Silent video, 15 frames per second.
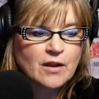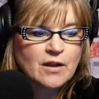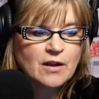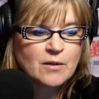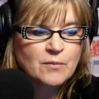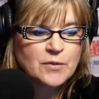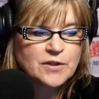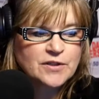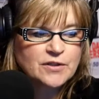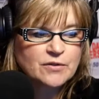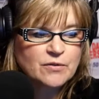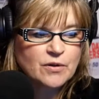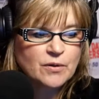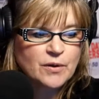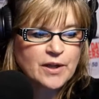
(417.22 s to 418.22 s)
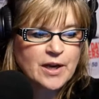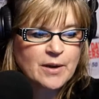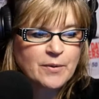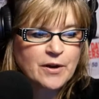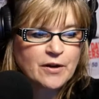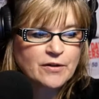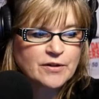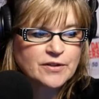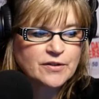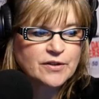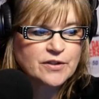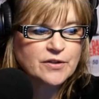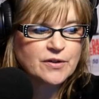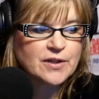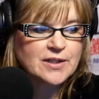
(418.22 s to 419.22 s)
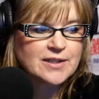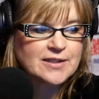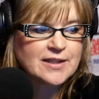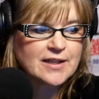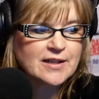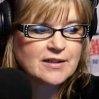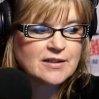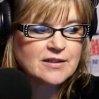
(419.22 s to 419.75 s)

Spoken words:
let's scroll it up here so that you can see it.